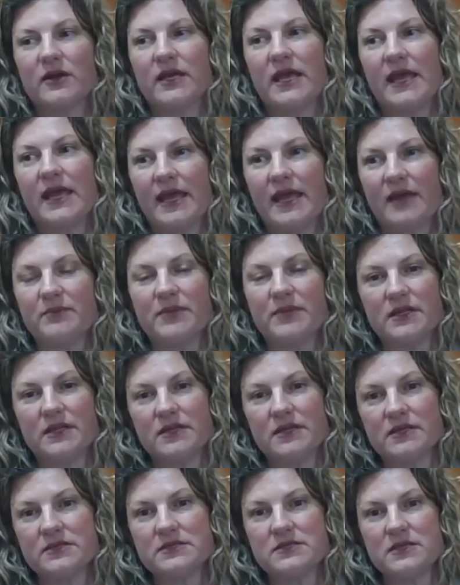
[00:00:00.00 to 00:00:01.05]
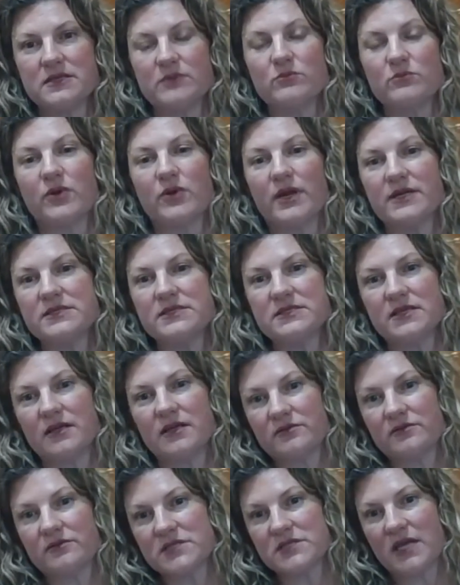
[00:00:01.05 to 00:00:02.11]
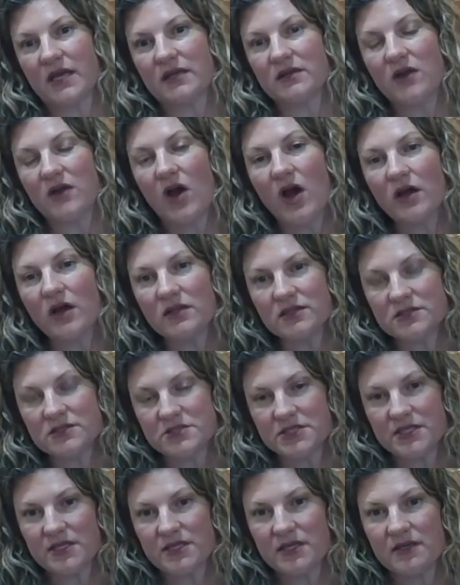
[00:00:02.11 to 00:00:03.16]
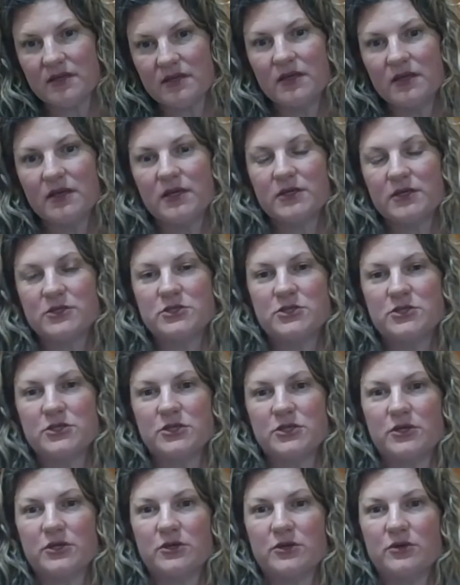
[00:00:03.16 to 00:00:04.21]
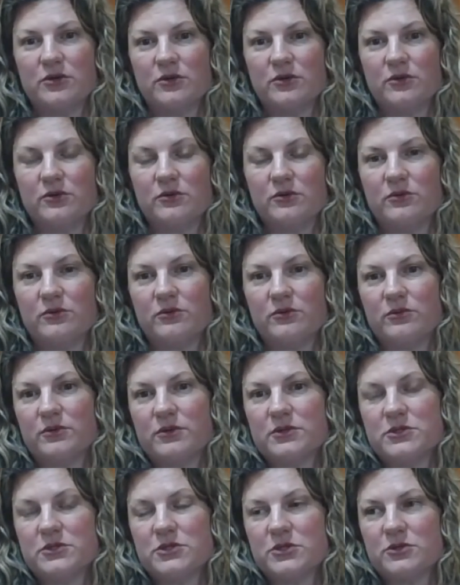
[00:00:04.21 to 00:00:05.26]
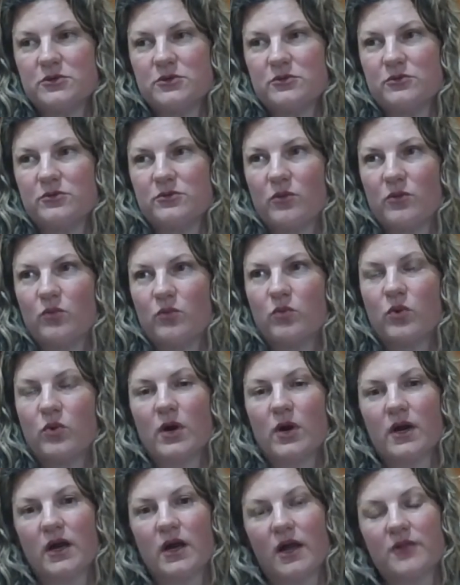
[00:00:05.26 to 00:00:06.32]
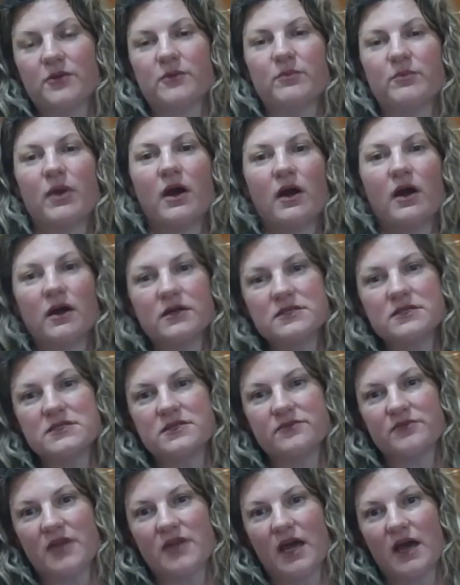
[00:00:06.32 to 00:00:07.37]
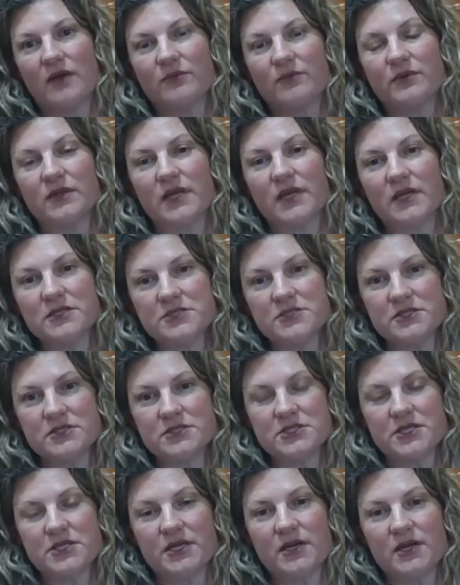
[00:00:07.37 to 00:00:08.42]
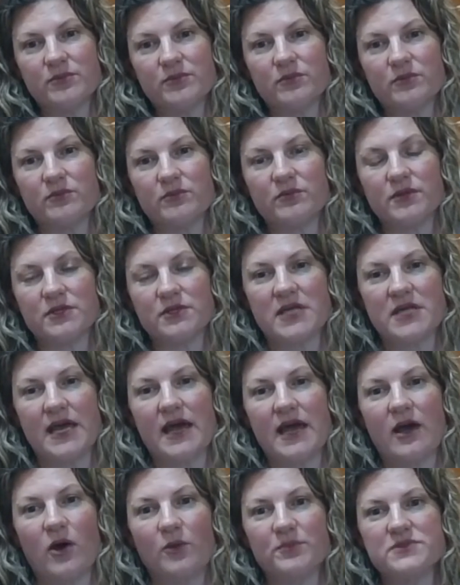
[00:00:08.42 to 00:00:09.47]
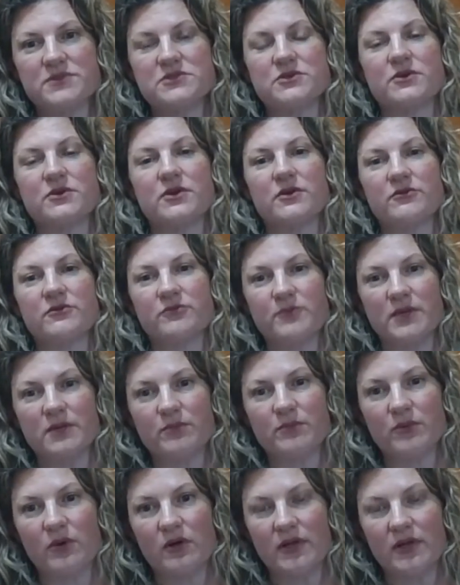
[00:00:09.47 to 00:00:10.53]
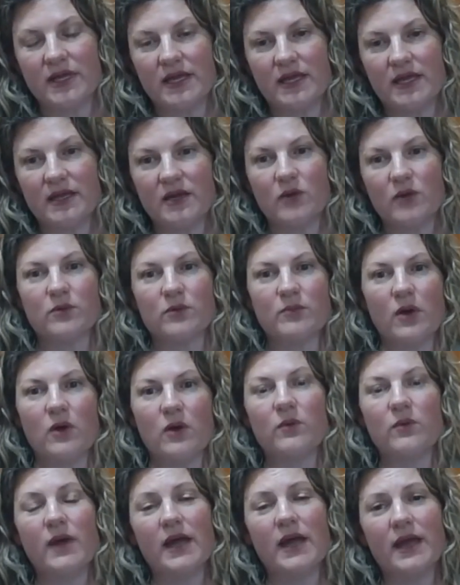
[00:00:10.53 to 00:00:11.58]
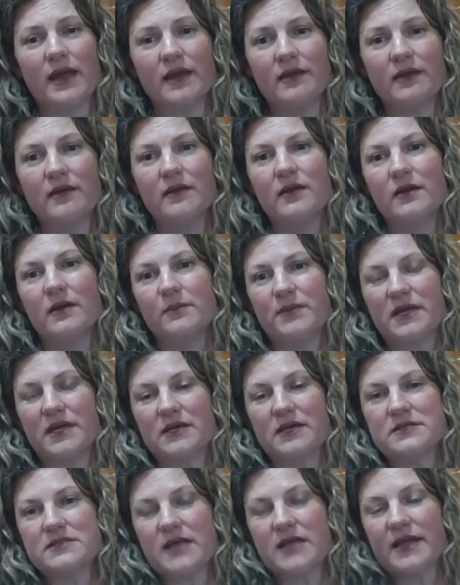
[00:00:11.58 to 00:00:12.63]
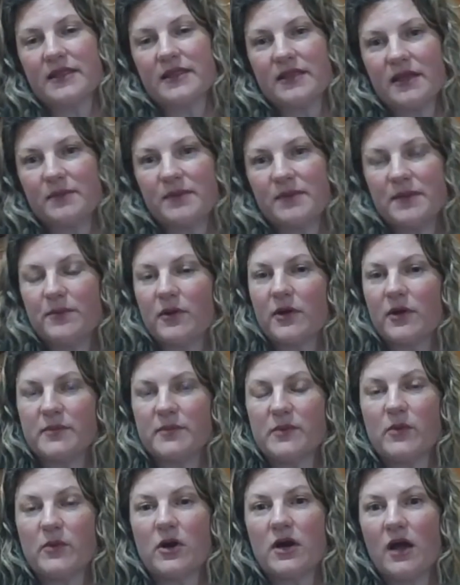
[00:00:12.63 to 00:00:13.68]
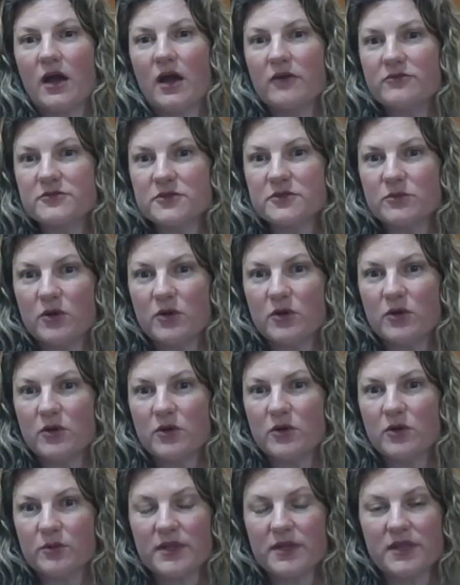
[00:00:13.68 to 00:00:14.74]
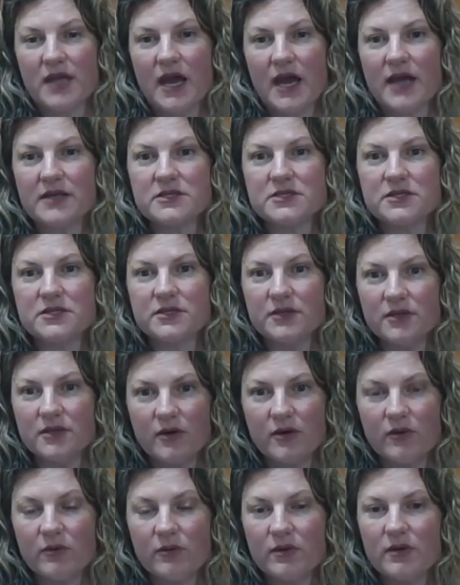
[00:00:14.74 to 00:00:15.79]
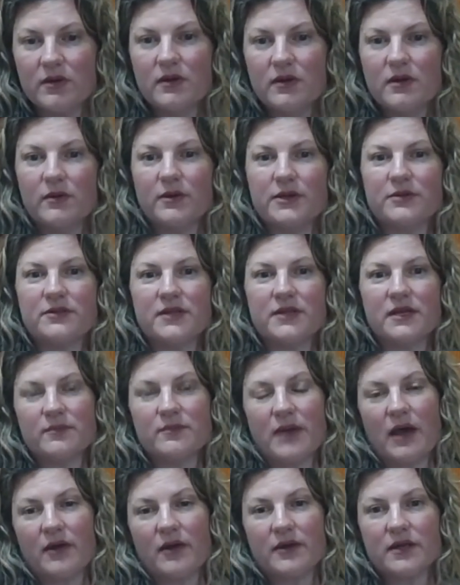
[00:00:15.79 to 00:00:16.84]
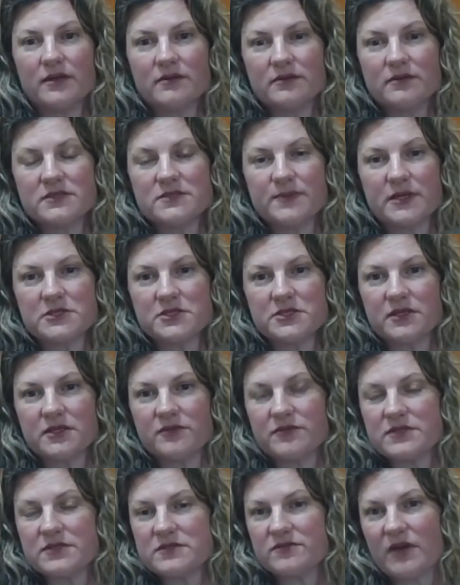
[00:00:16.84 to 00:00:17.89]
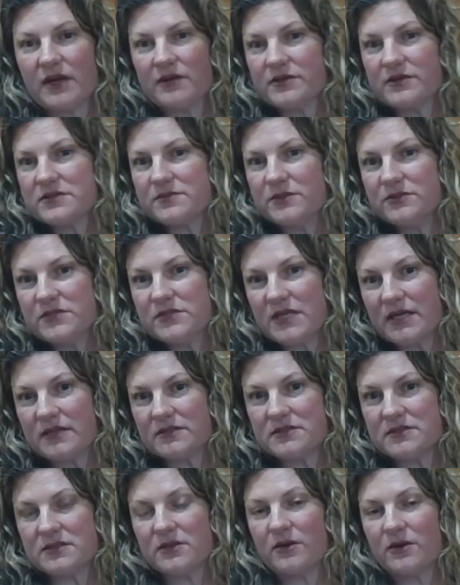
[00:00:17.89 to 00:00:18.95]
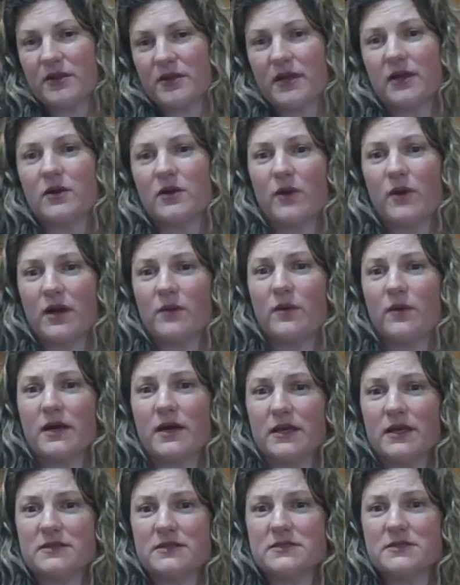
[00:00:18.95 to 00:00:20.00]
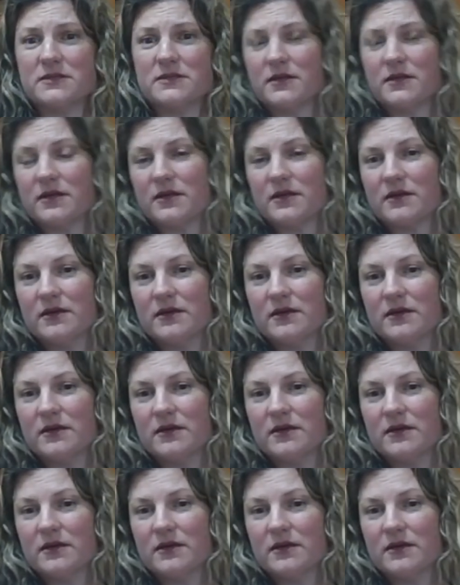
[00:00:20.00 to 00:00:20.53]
can be this embracing of technology to work other parts of that relationship to help serve people in a remote way, because I think people are going to be more comfortable with that too. When you think about it, especially if this virus mutates, you know, are they going to want to walk into their